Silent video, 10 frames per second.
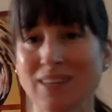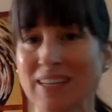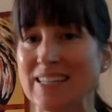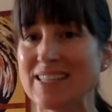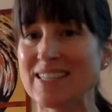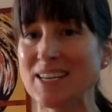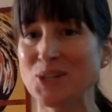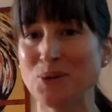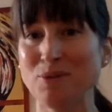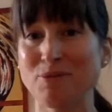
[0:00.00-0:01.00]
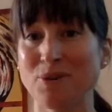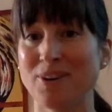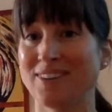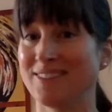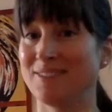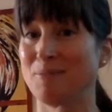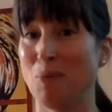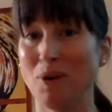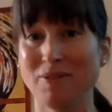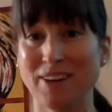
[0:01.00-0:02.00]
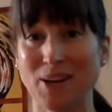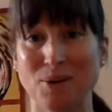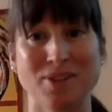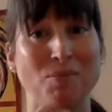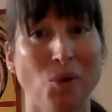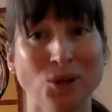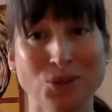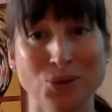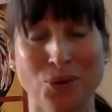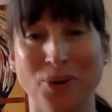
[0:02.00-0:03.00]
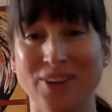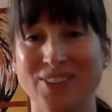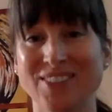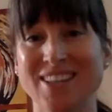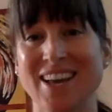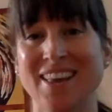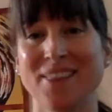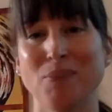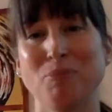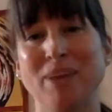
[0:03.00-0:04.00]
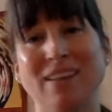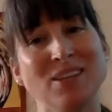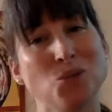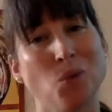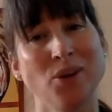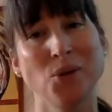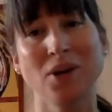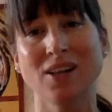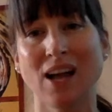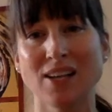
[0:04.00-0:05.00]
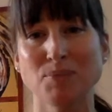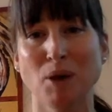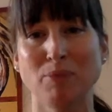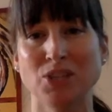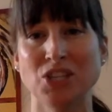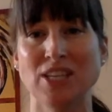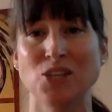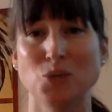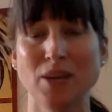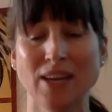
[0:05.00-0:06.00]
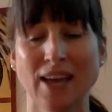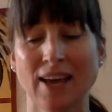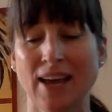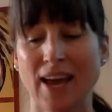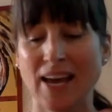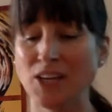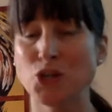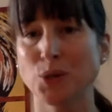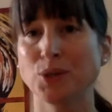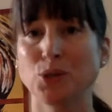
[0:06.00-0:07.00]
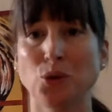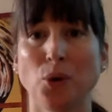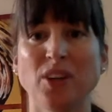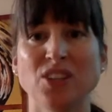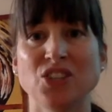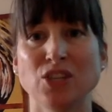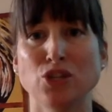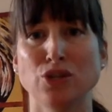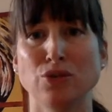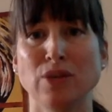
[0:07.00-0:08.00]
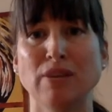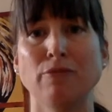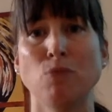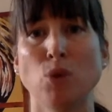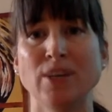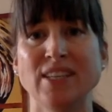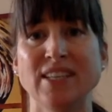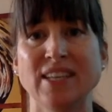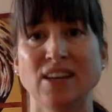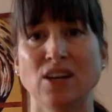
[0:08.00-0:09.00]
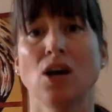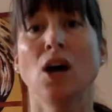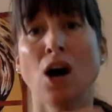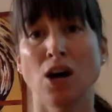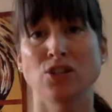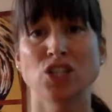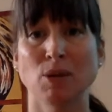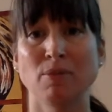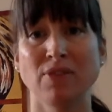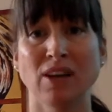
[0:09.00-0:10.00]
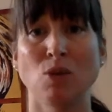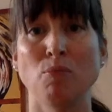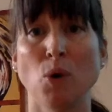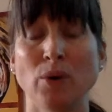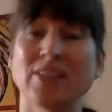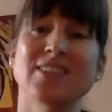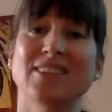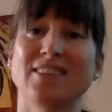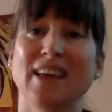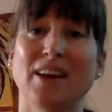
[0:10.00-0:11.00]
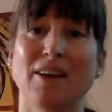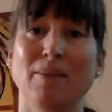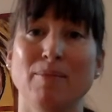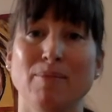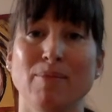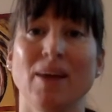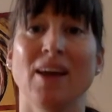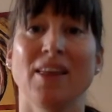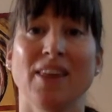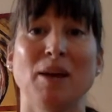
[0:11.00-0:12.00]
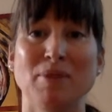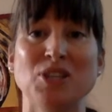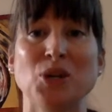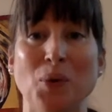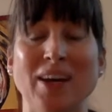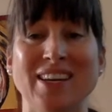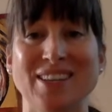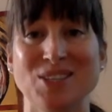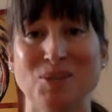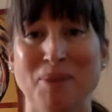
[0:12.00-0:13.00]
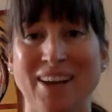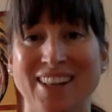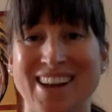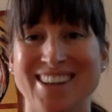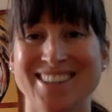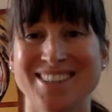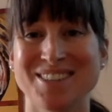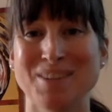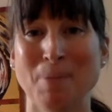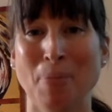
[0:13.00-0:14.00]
And stay tuned for more videos and more tutorials. There will be at least one yoga class published each week, and short tutorials just to give more detail on some of the components that I'm integrating into my classes.